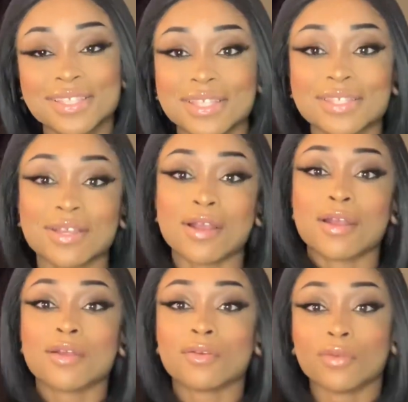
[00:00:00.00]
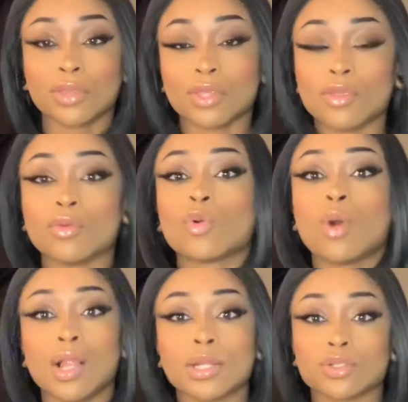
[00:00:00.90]
these are really cute
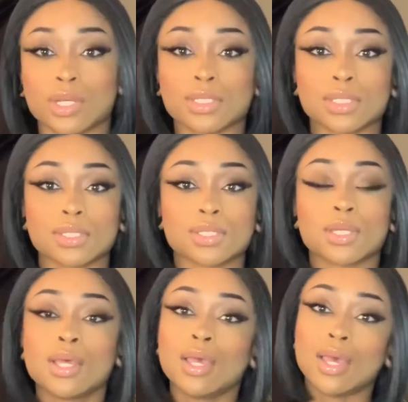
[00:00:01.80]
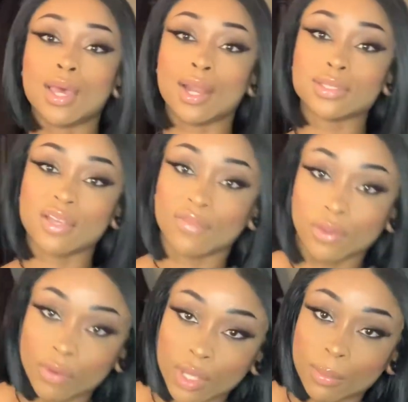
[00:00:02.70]
quality dresses and I
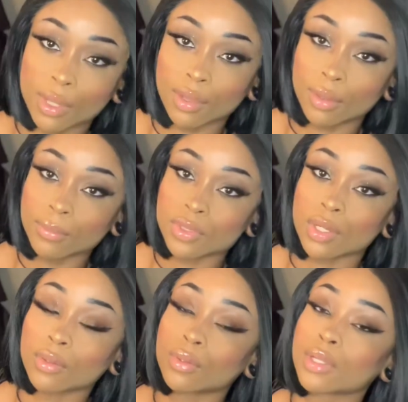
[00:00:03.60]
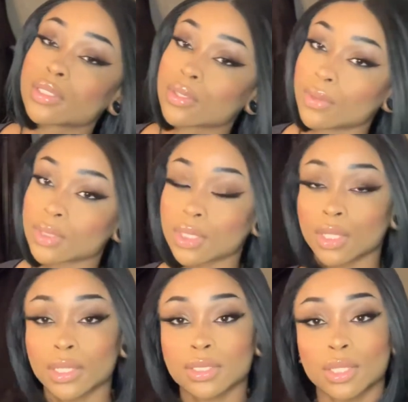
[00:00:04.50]
definitely recommend them. So let's go on to the
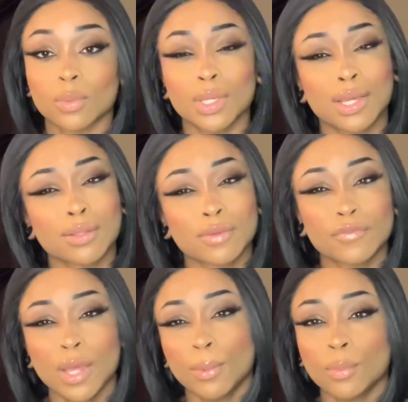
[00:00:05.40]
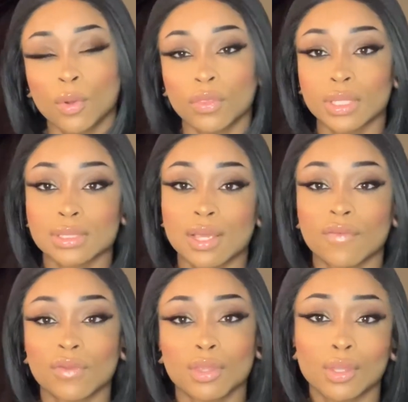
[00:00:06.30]
next thing. We got a couple more things
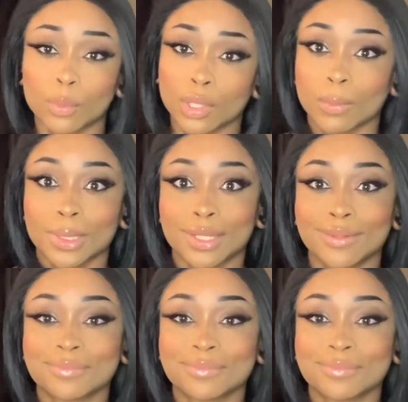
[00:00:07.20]
left and then we're gonna be done.